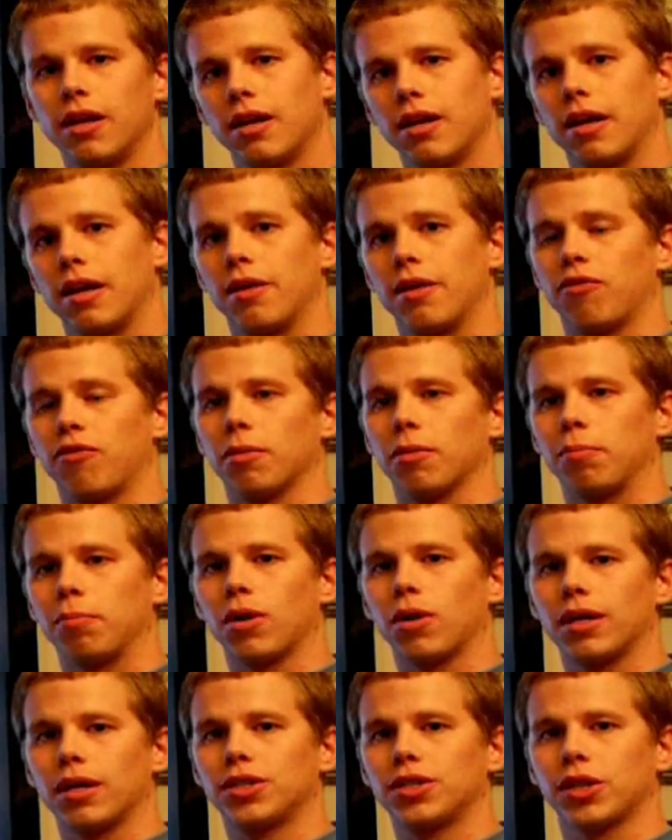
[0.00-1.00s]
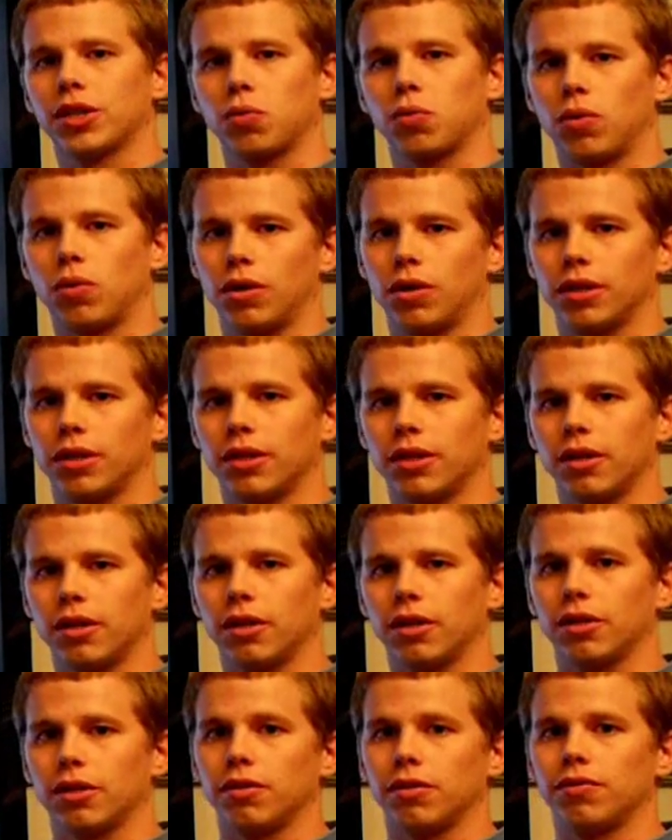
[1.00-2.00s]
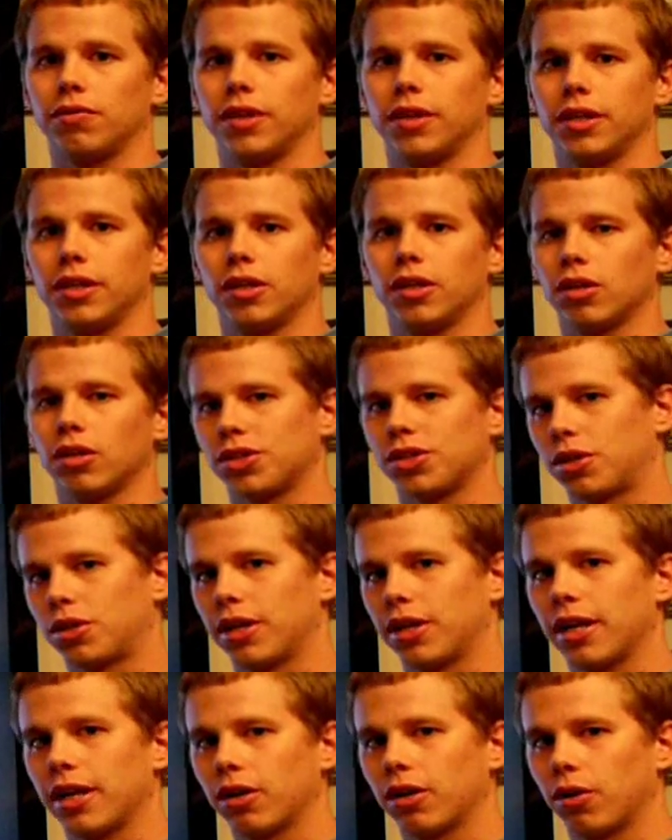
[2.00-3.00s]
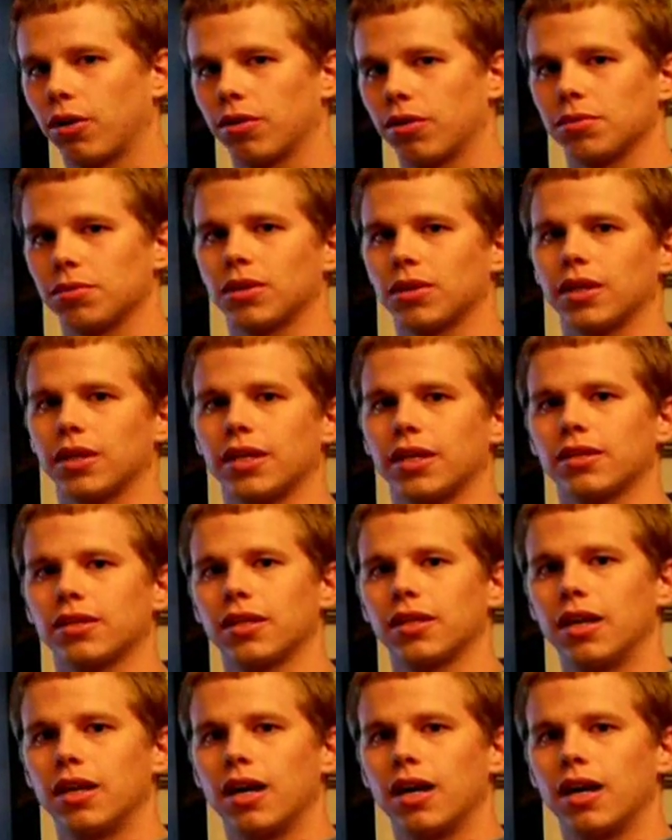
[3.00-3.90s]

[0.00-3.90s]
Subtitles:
and for Project 1 of the Clustering Algorithms class,